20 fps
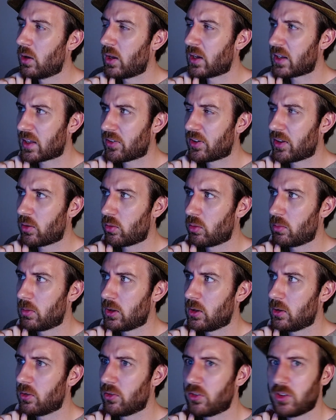I guess that would
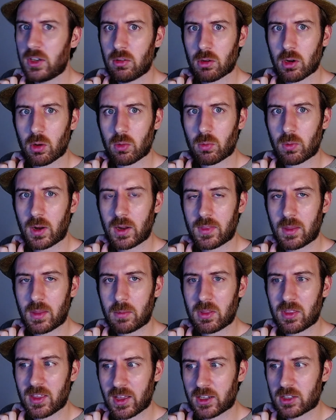be 0, right?
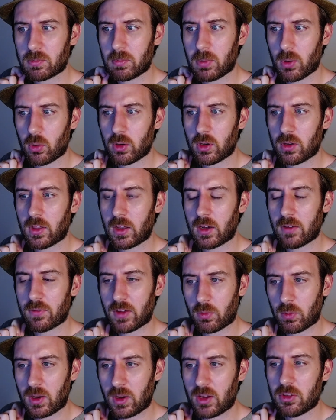That'd be the exponent that if
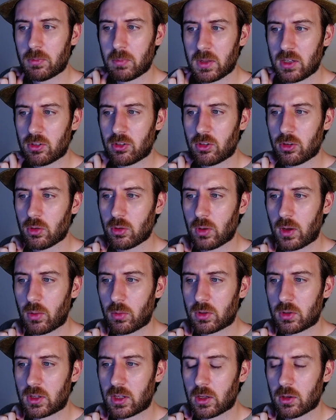I raise b to, I
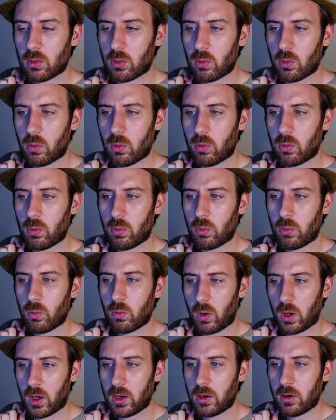would get
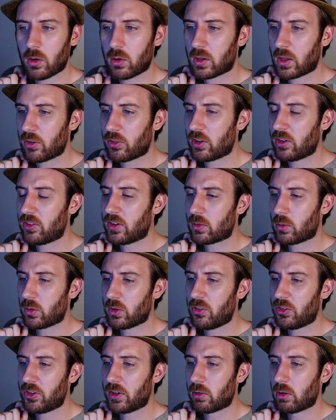1. Okay, so that's equal
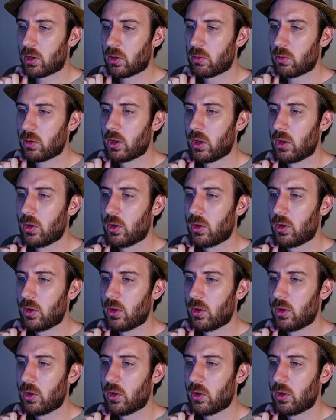to 0.